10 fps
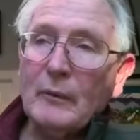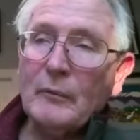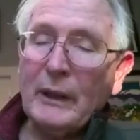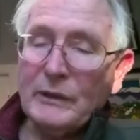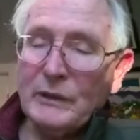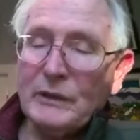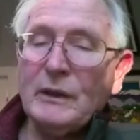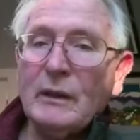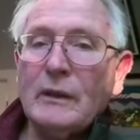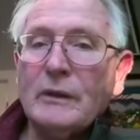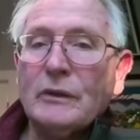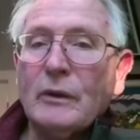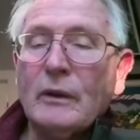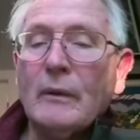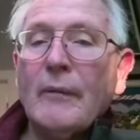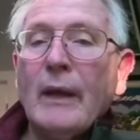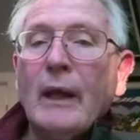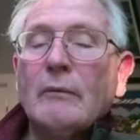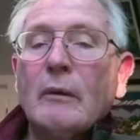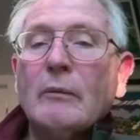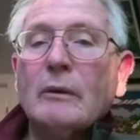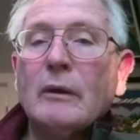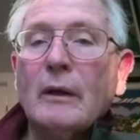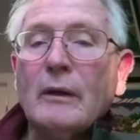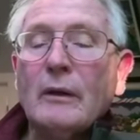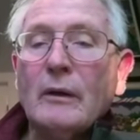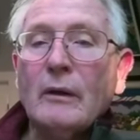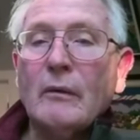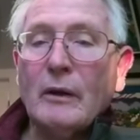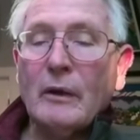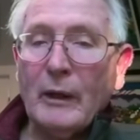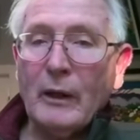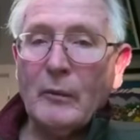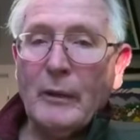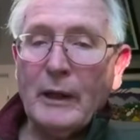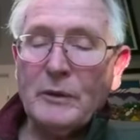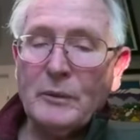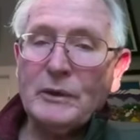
basis to the disorder and what we're trying to do with our medical management.